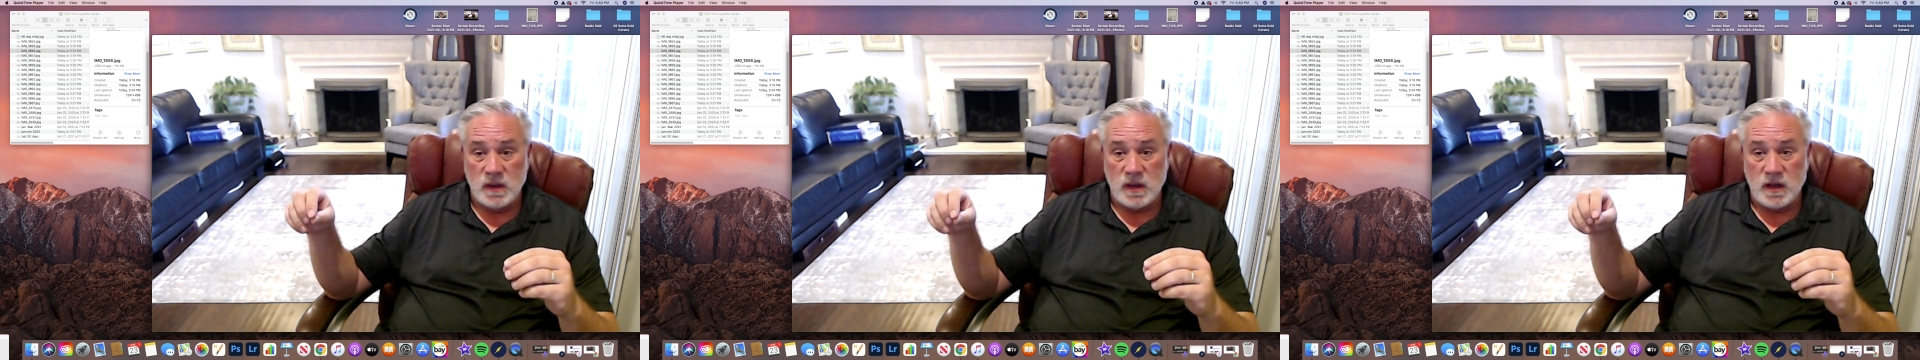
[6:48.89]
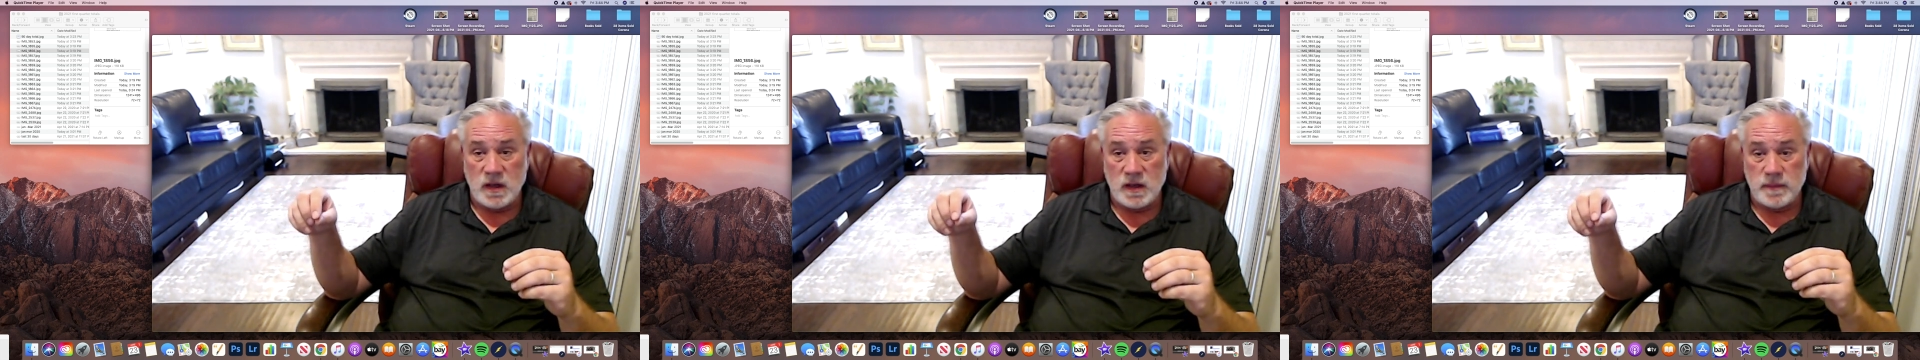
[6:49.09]

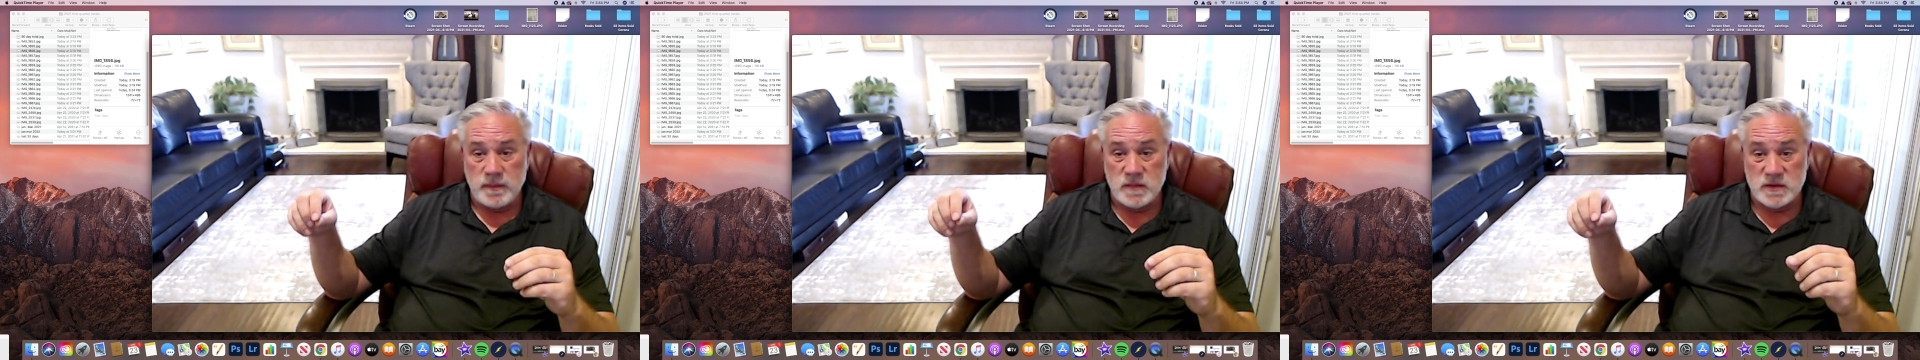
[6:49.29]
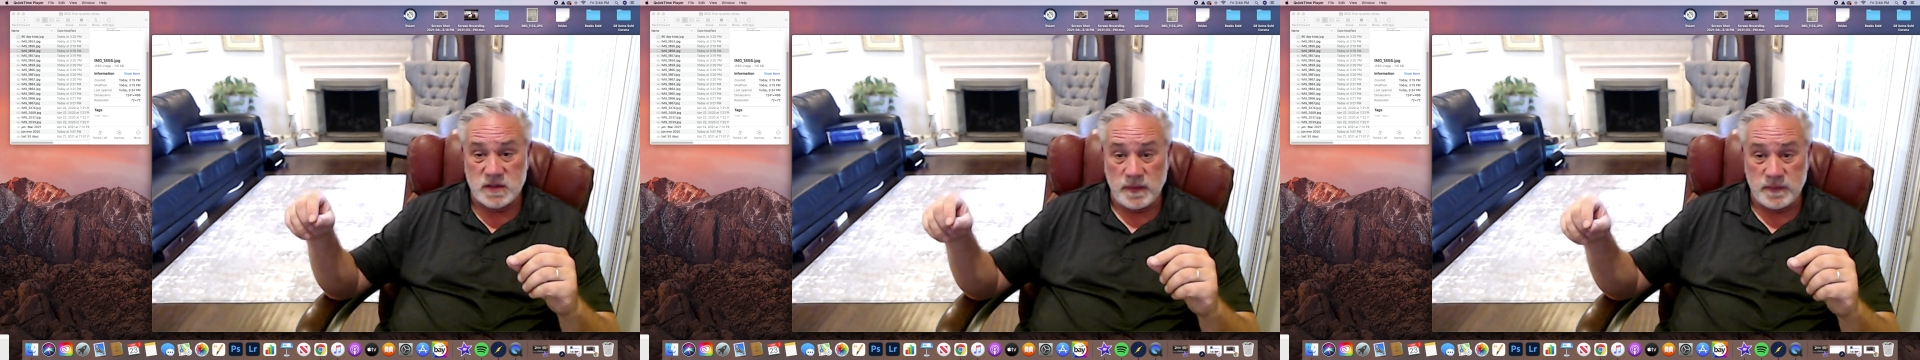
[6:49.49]
Um,
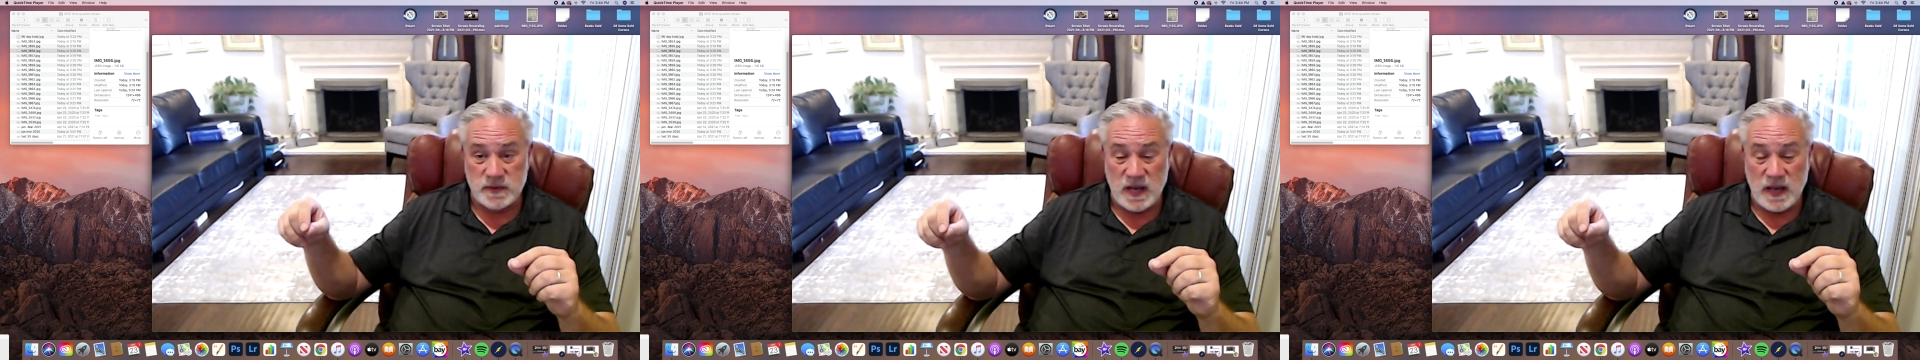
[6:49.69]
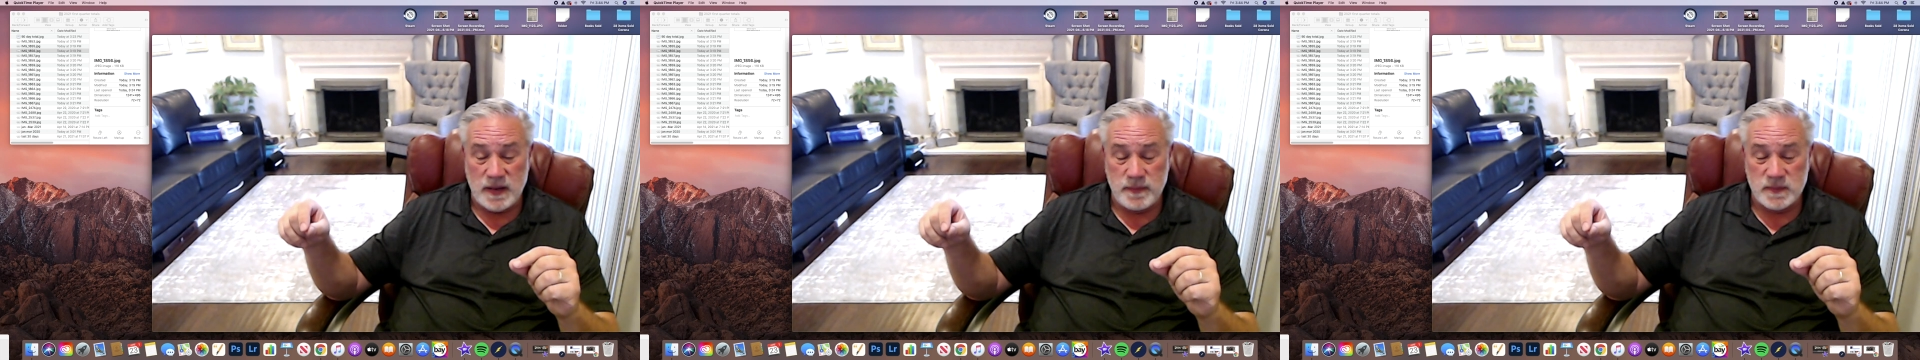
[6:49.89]

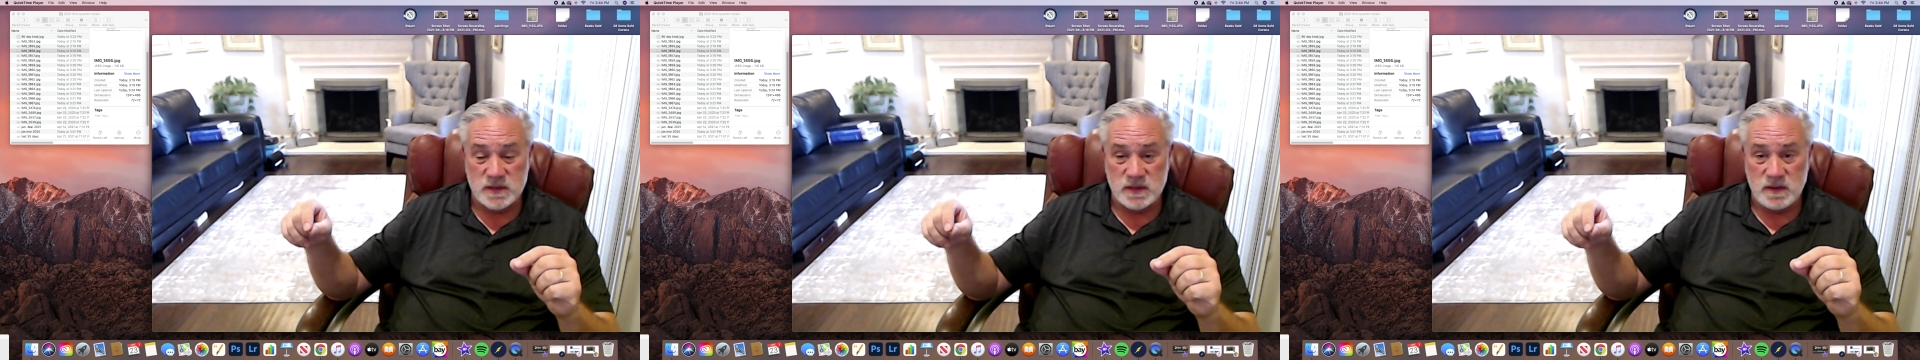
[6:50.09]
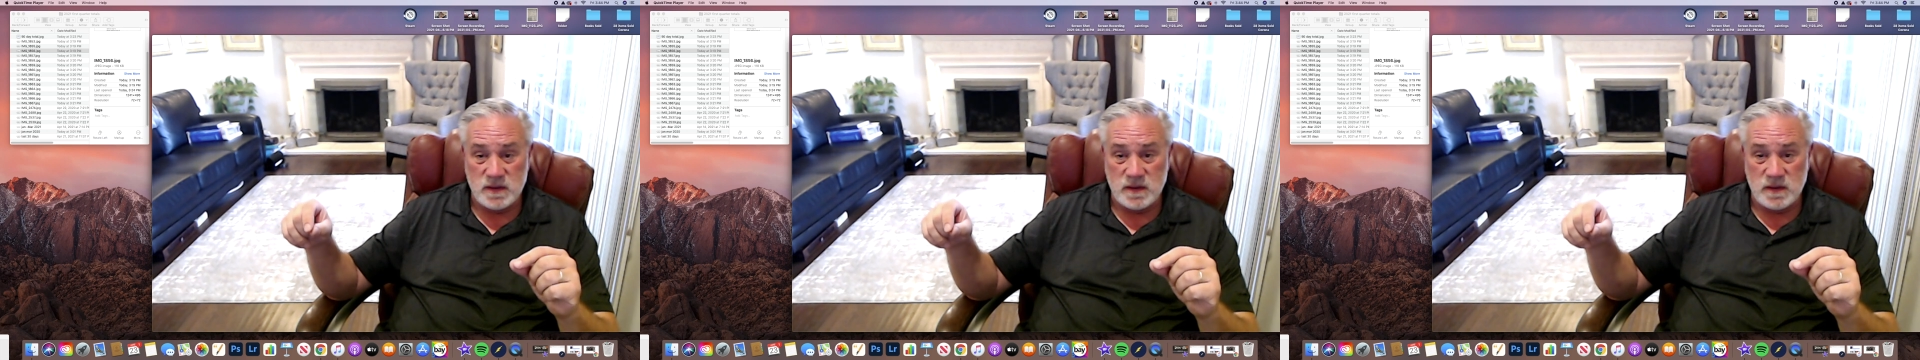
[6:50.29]
sometimes
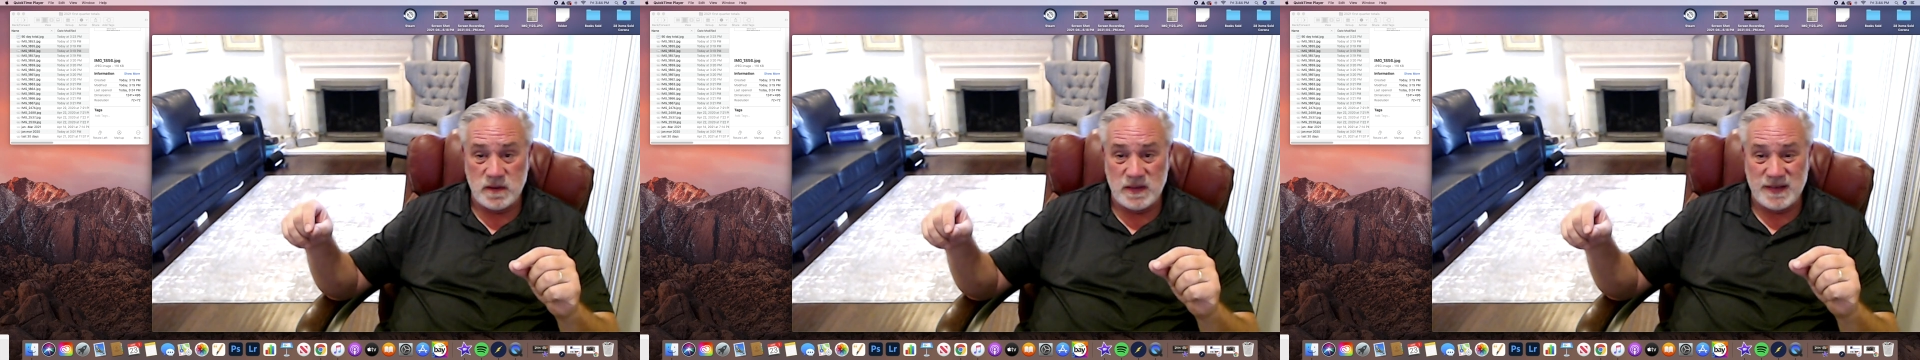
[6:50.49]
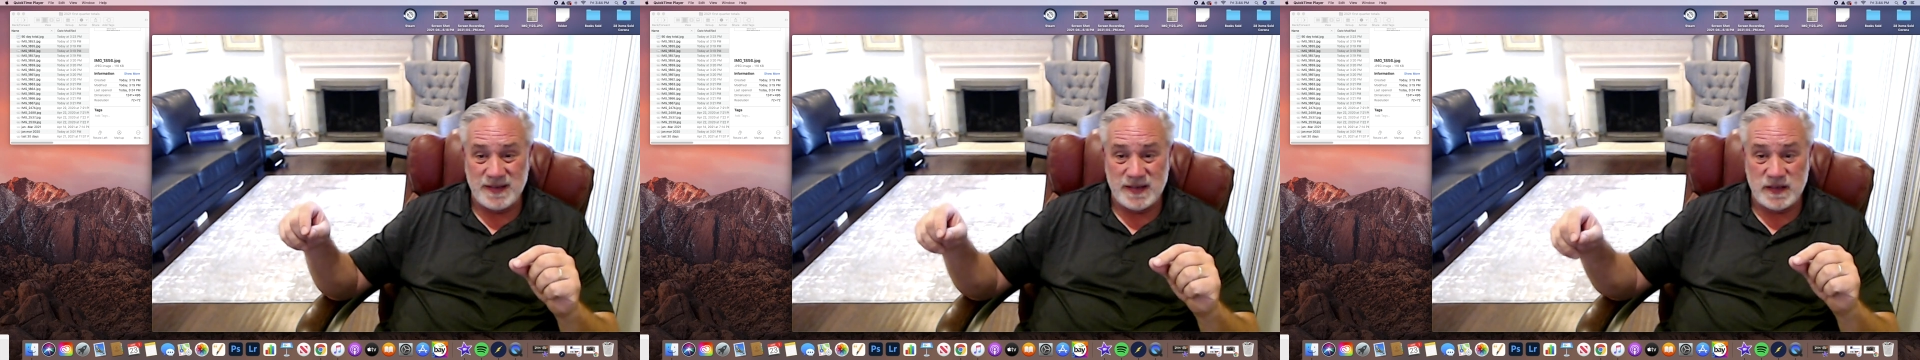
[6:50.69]
it